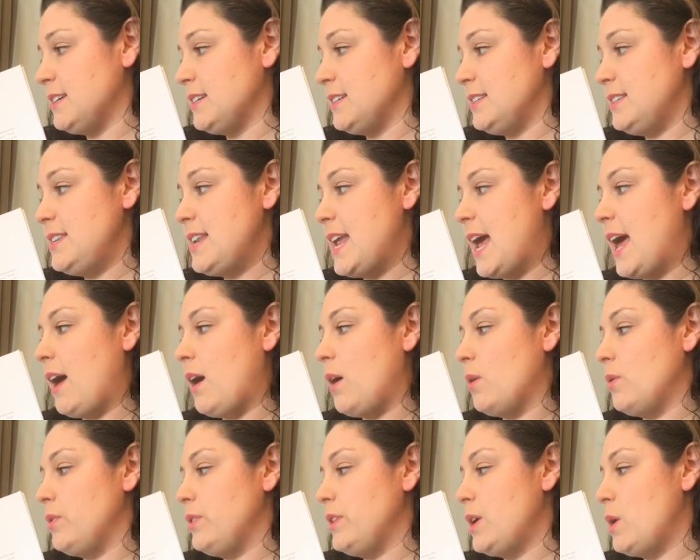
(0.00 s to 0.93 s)

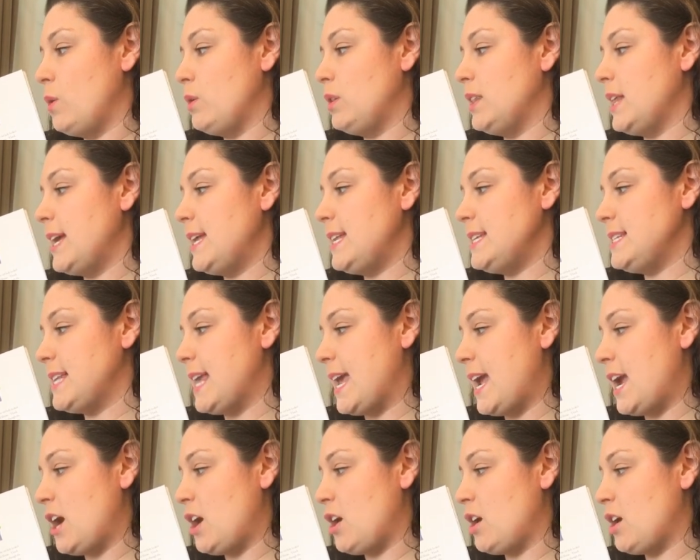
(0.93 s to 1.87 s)
Now the old lady's
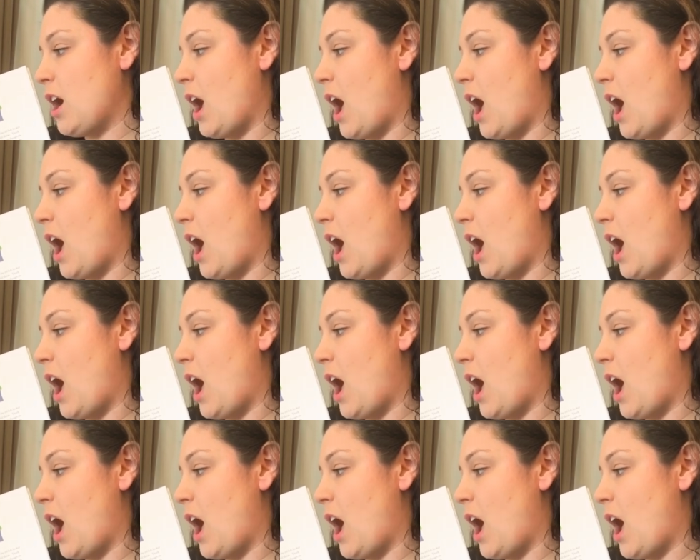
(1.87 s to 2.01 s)
hair